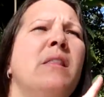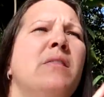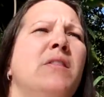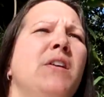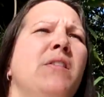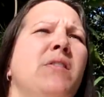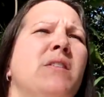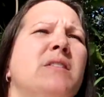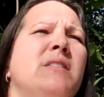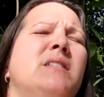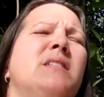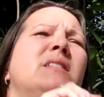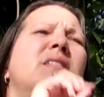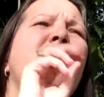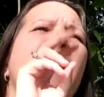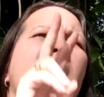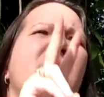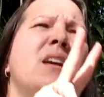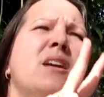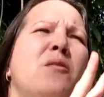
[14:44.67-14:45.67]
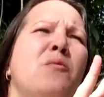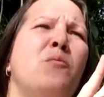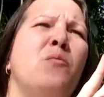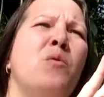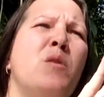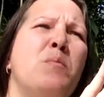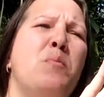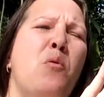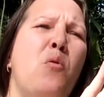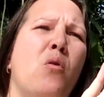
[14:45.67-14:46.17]
Then the second
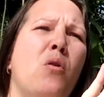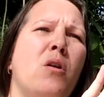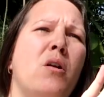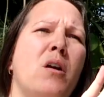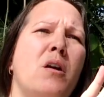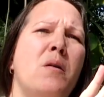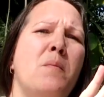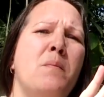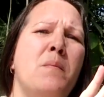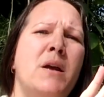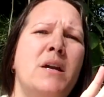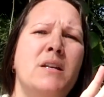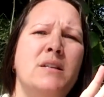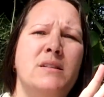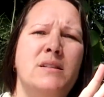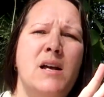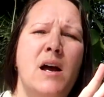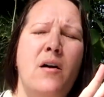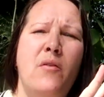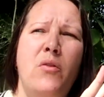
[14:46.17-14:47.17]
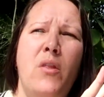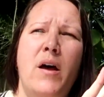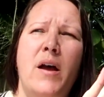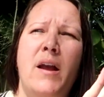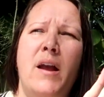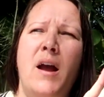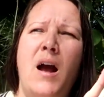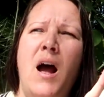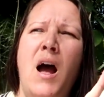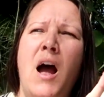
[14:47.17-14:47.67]
report made it sound
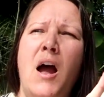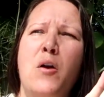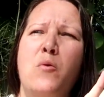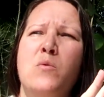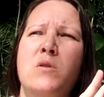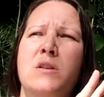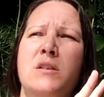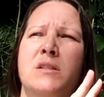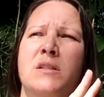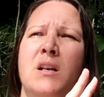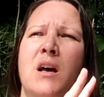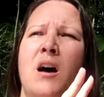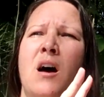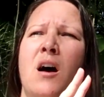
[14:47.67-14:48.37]
like I was